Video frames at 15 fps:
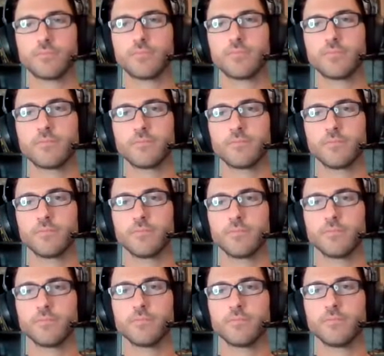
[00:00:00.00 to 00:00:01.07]

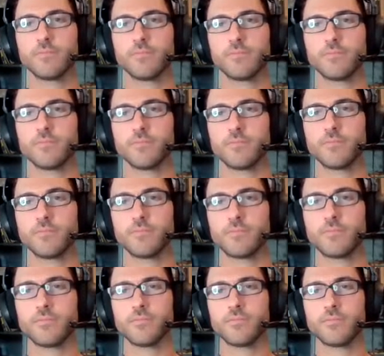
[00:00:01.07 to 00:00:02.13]

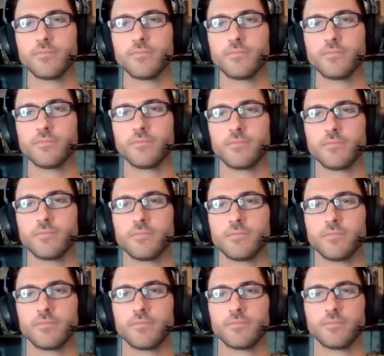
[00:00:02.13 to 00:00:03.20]

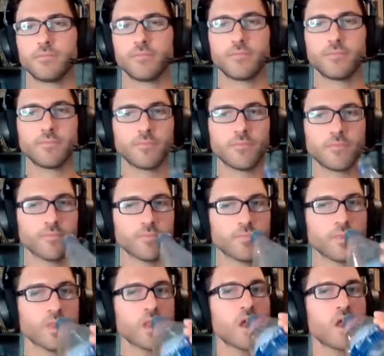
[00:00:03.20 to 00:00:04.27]

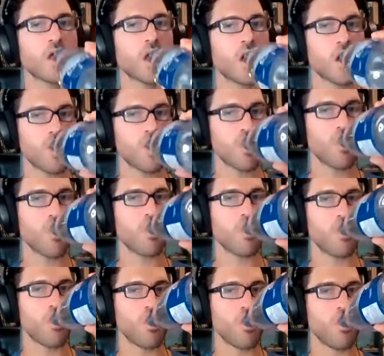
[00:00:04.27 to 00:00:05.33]

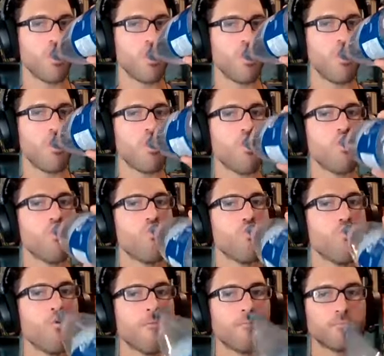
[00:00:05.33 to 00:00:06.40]

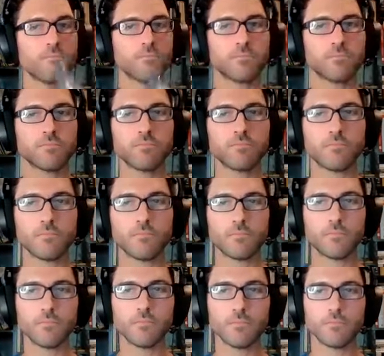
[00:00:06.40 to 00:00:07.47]

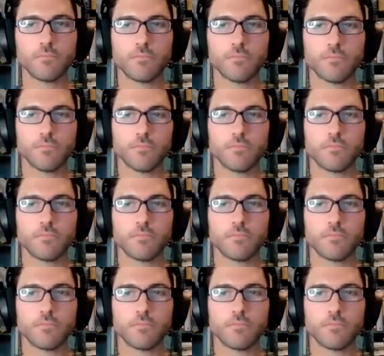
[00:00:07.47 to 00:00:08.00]
This person isn't speaking.